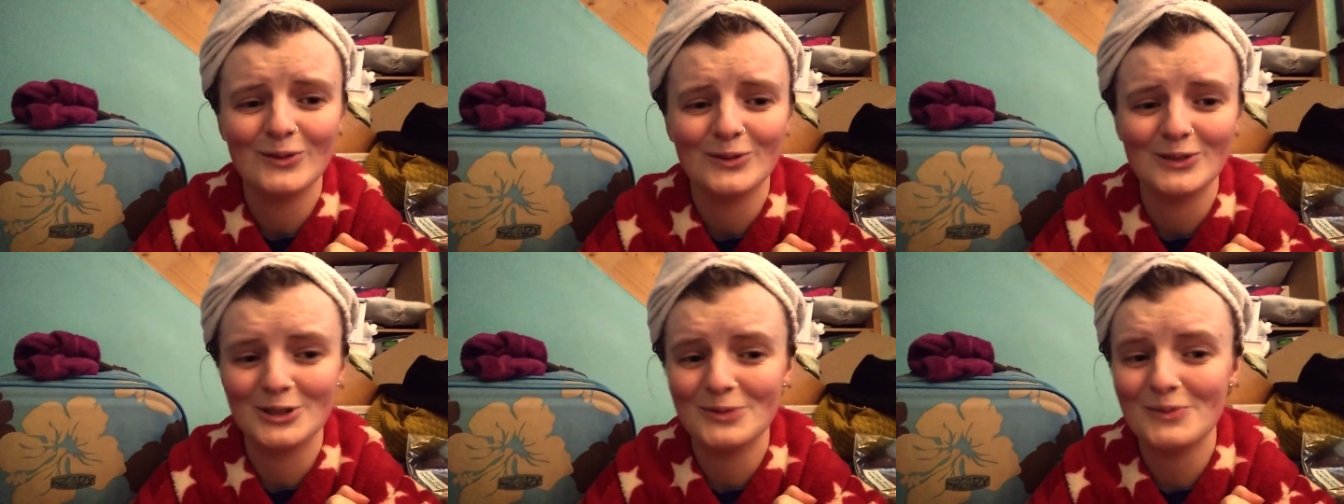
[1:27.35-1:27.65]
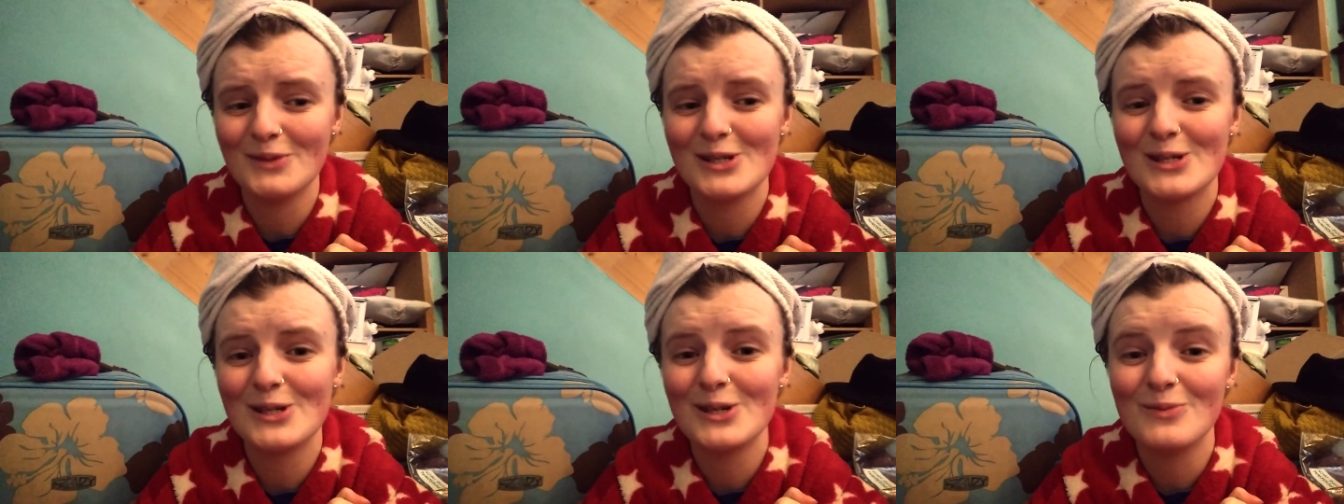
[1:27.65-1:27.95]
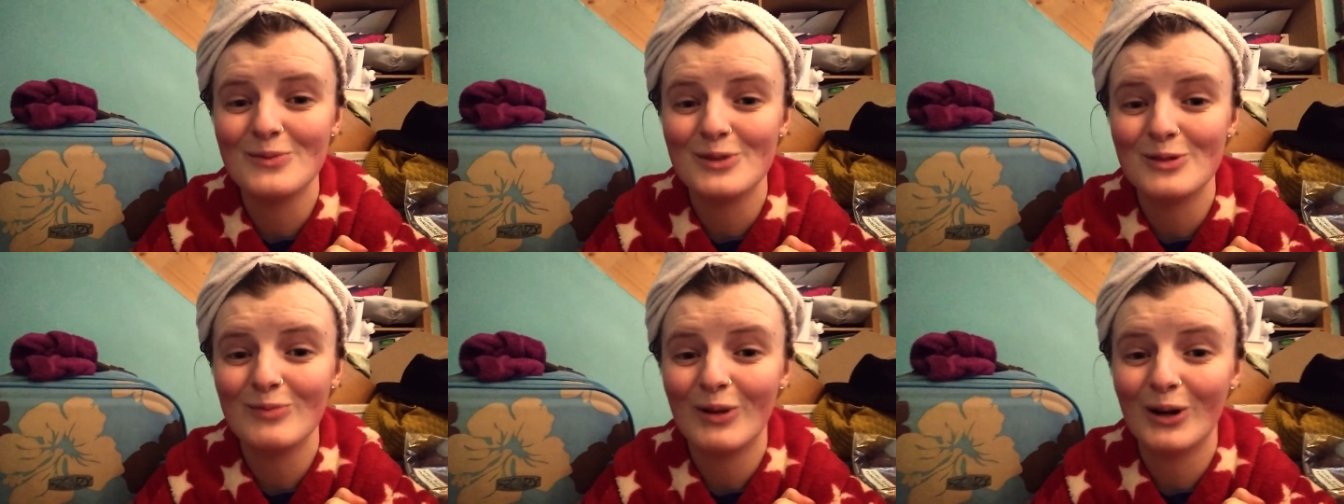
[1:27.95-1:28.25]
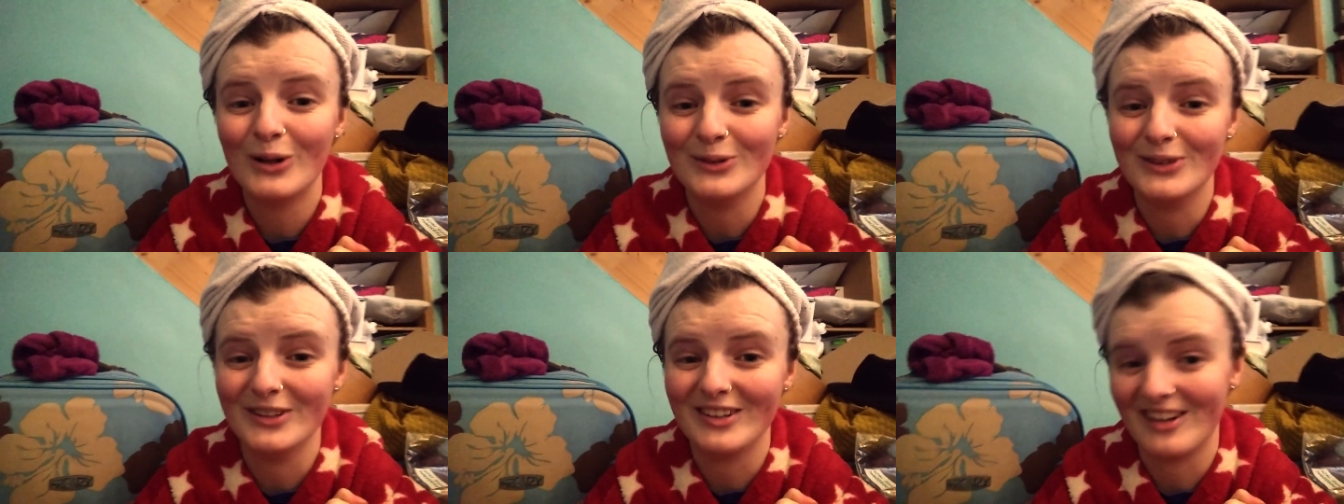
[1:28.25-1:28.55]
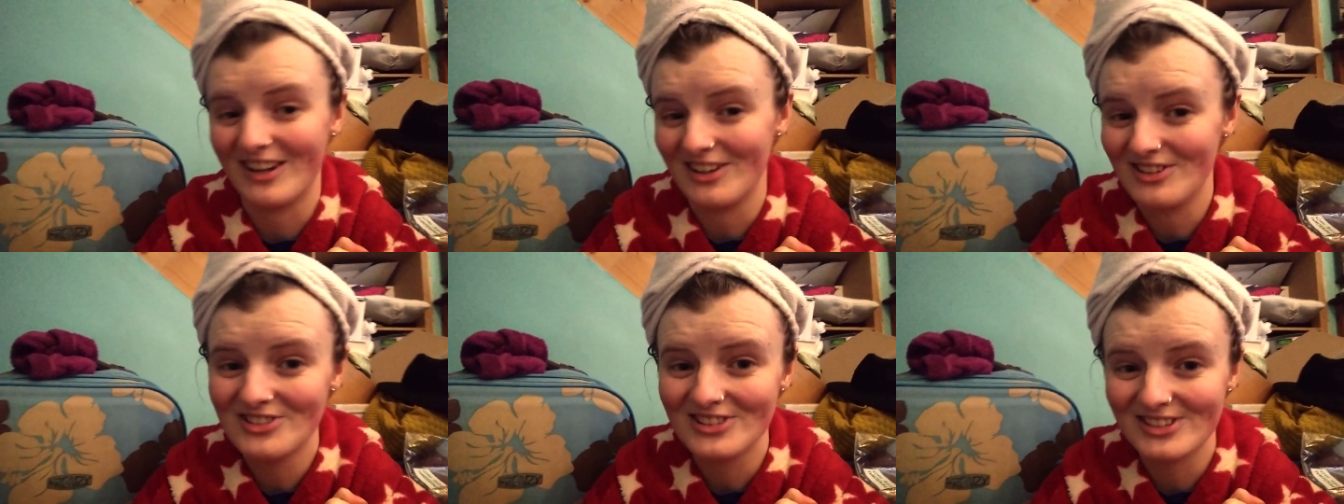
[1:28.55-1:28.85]
which means human bones
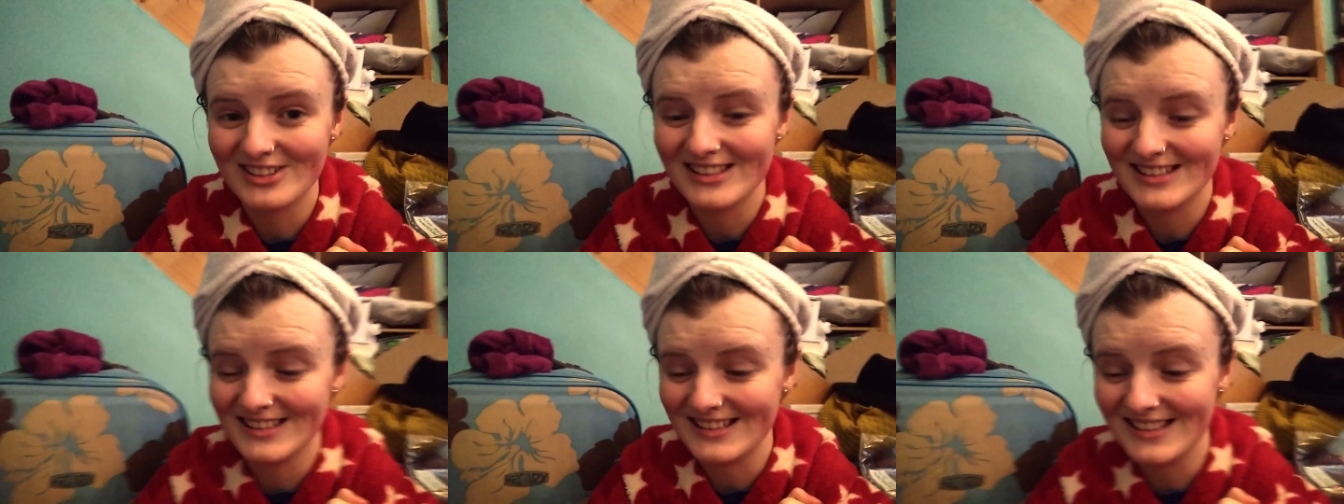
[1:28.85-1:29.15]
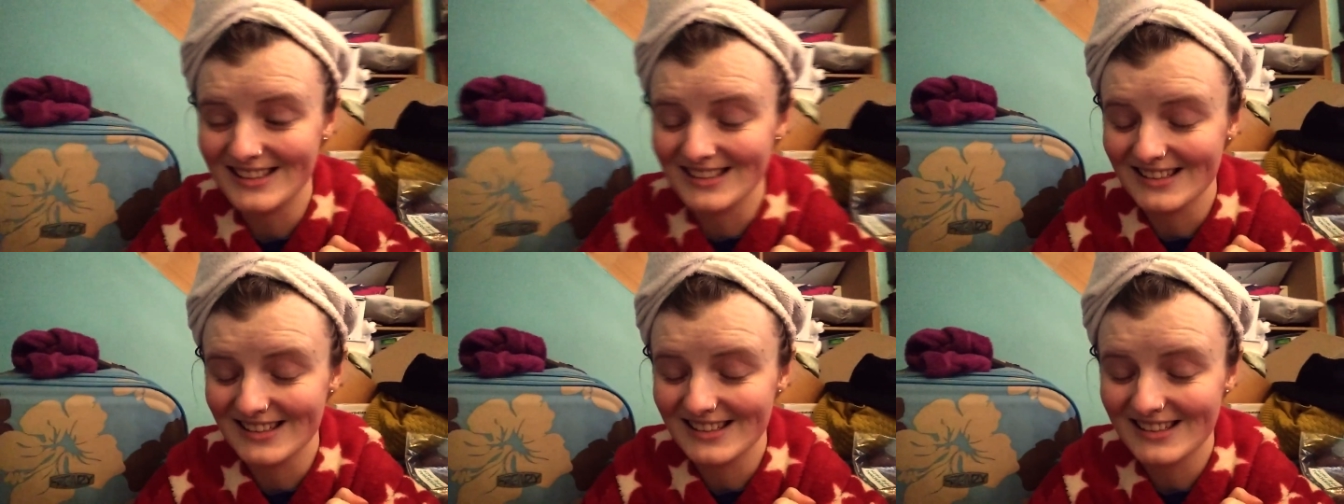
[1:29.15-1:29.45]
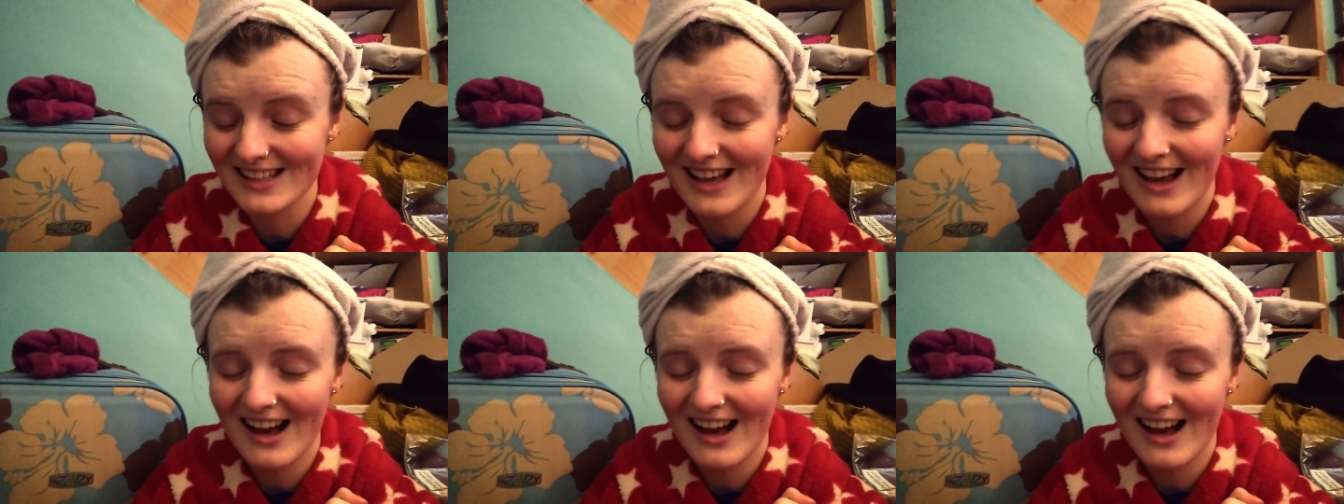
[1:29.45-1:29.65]
and ancient diseases.